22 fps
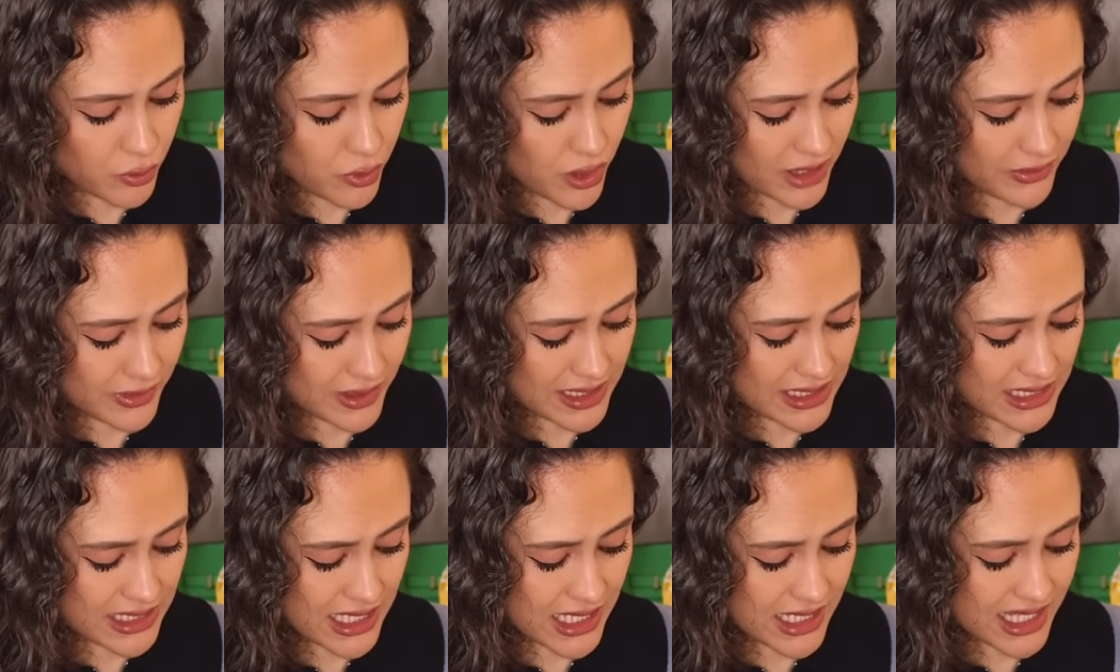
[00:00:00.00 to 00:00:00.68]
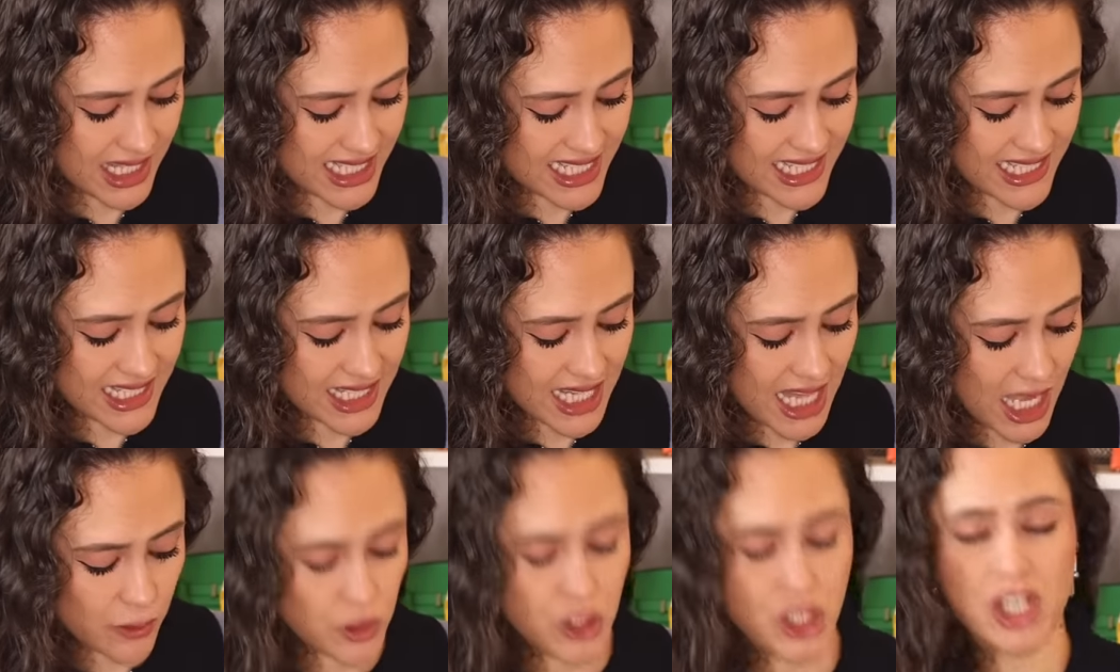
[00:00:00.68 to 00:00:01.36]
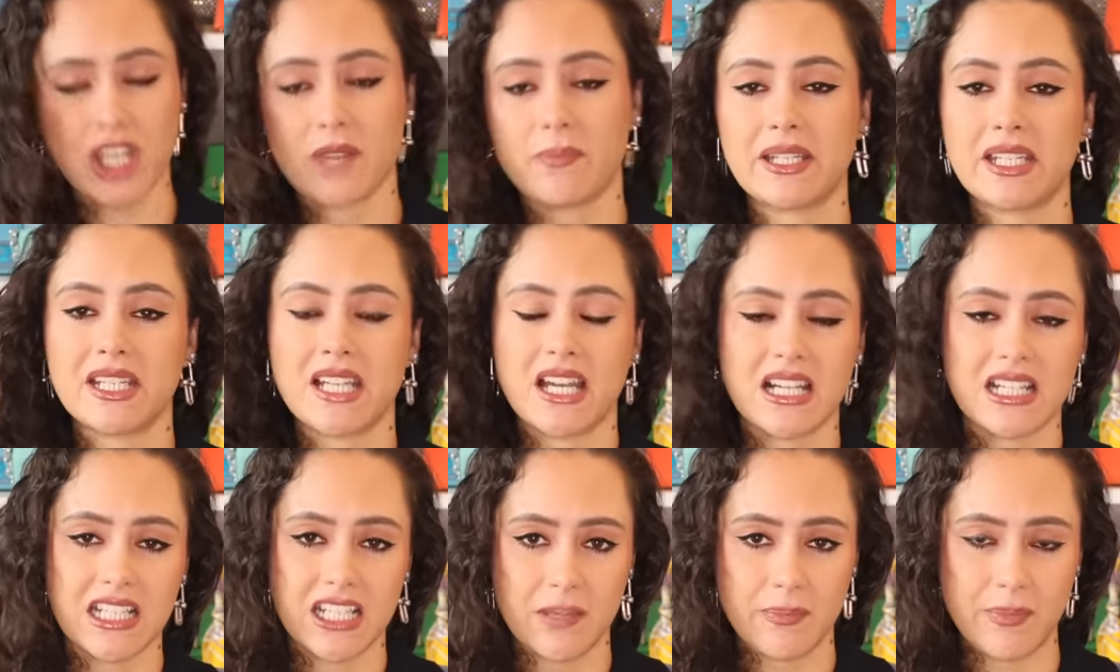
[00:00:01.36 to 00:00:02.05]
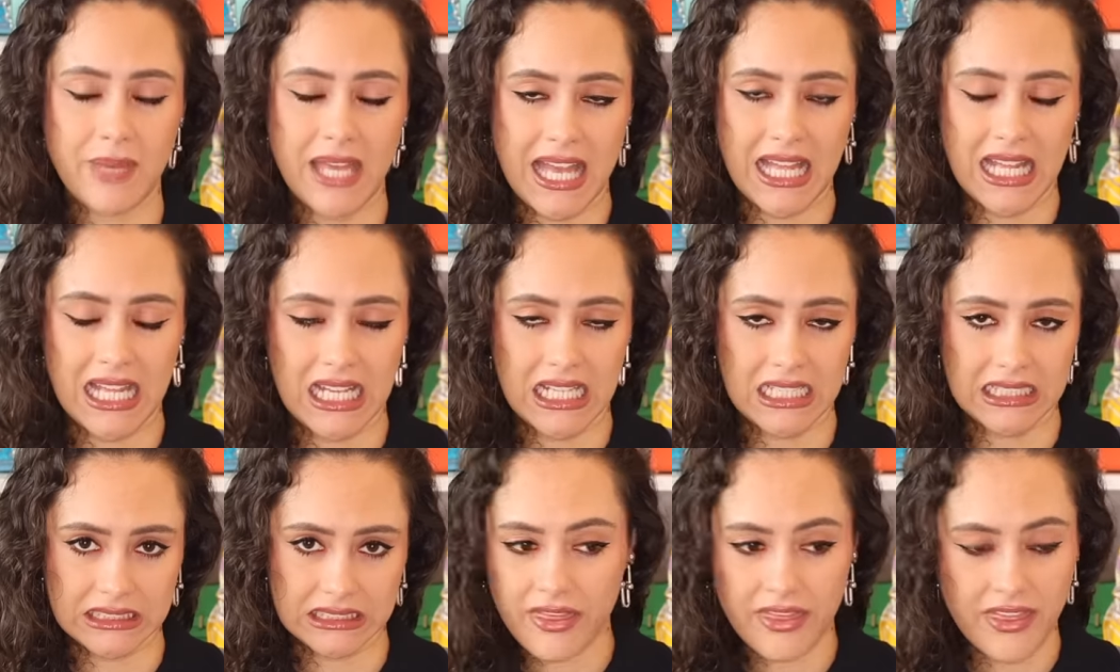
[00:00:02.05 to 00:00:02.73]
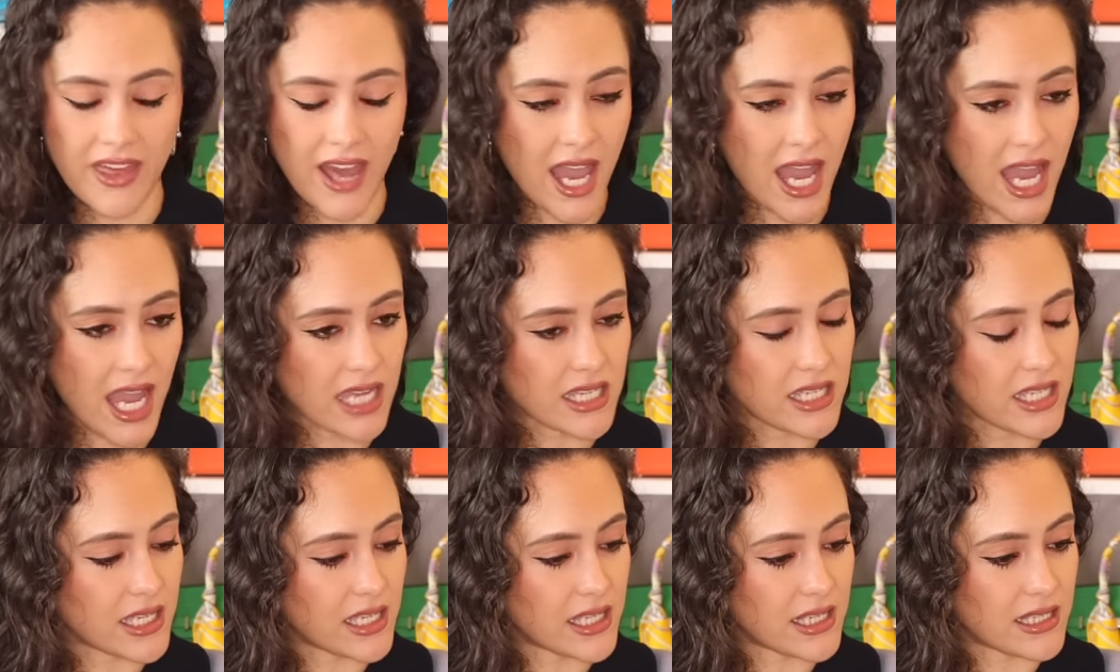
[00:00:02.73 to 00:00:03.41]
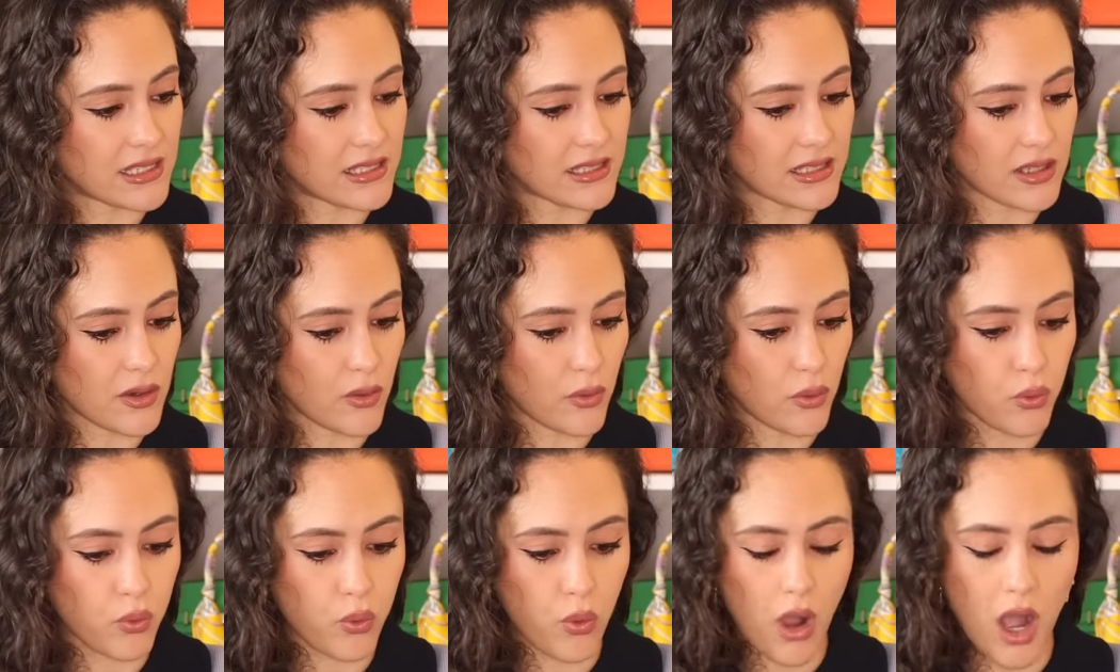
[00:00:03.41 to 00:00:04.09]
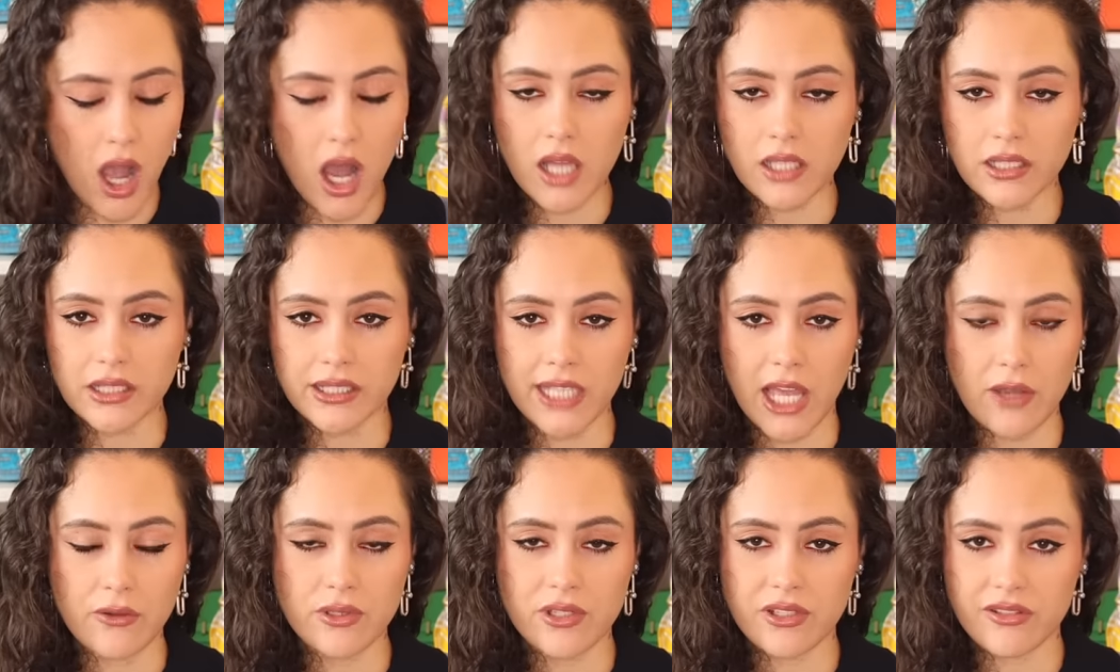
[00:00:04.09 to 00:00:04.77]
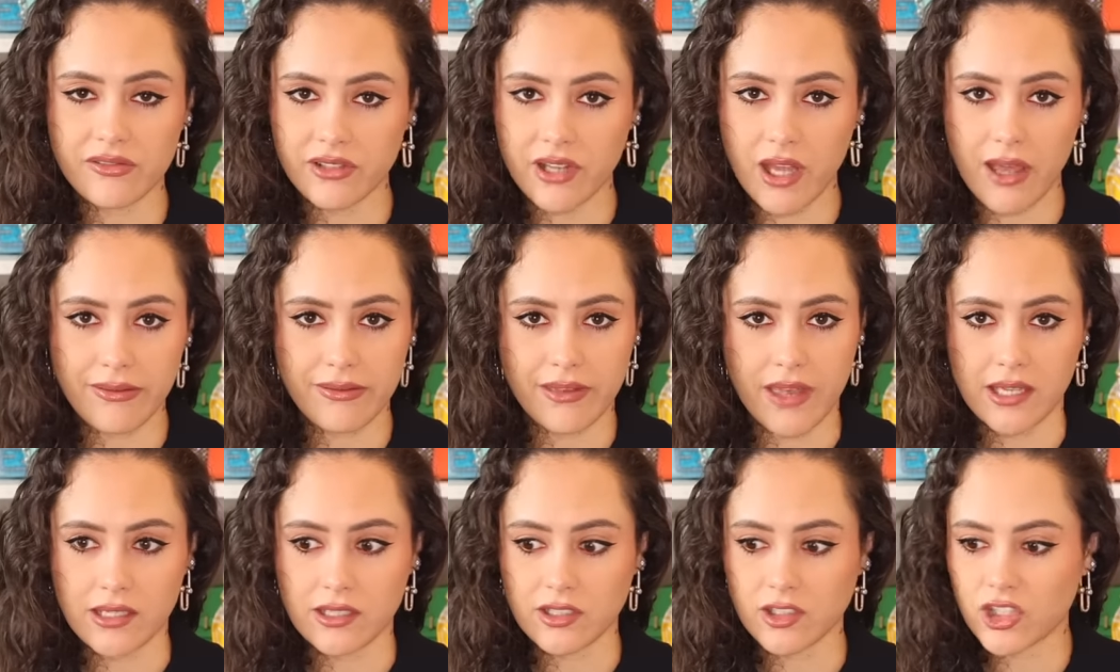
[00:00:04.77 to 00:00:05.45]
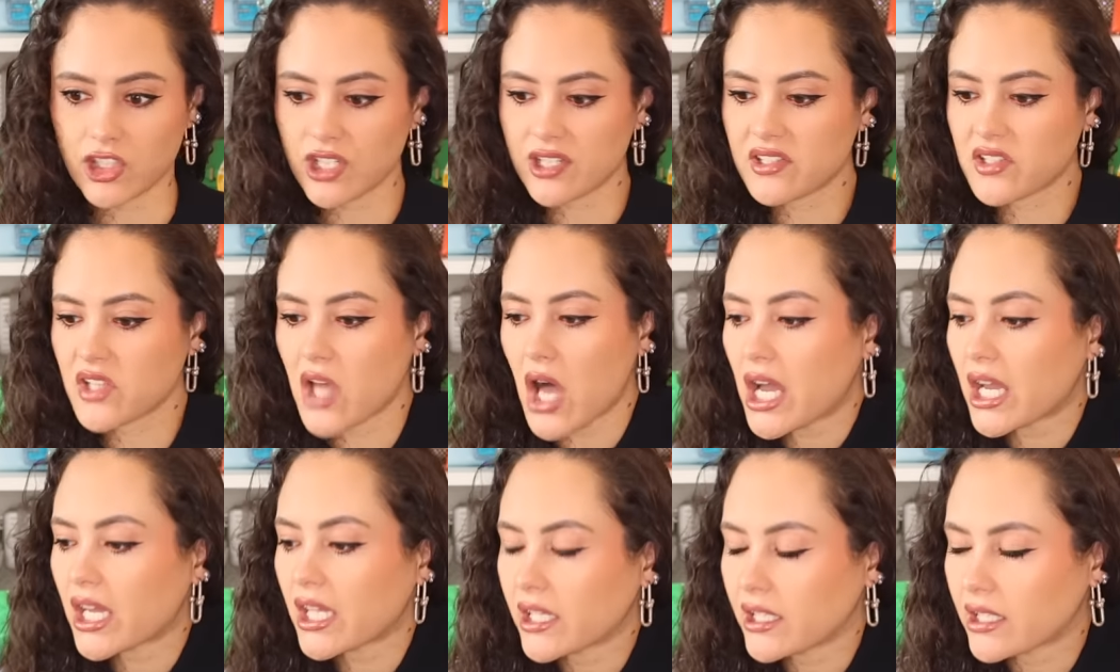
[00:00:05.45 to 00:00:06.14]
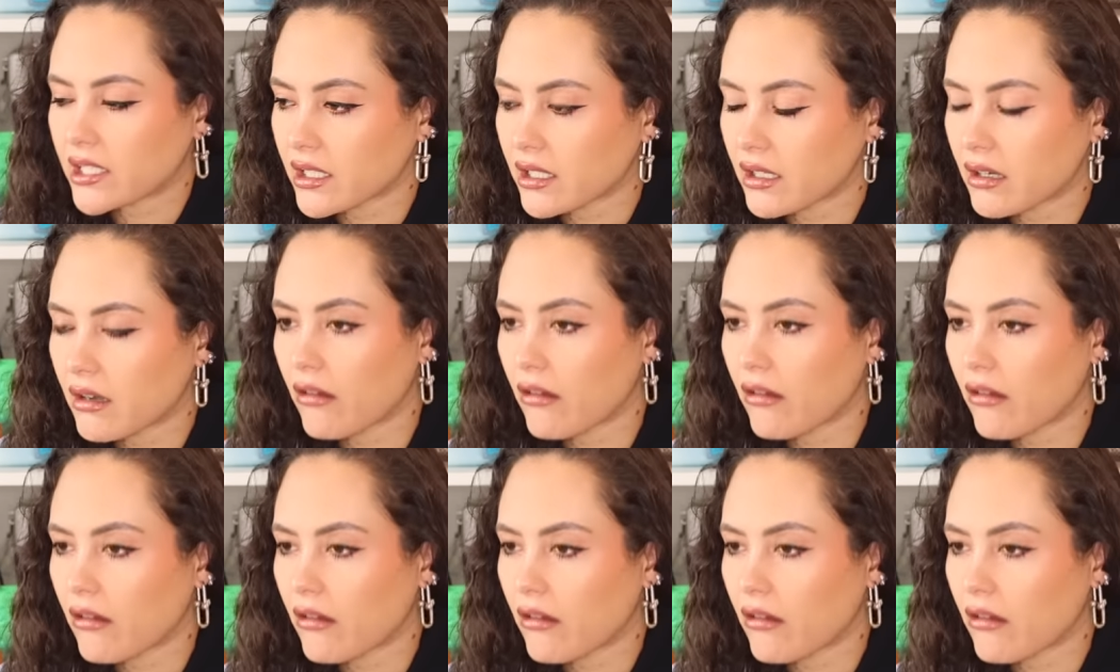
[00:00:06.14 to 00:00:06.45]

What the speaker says: What is the slouchy banana bag? That is, what a load of nothing. Just like,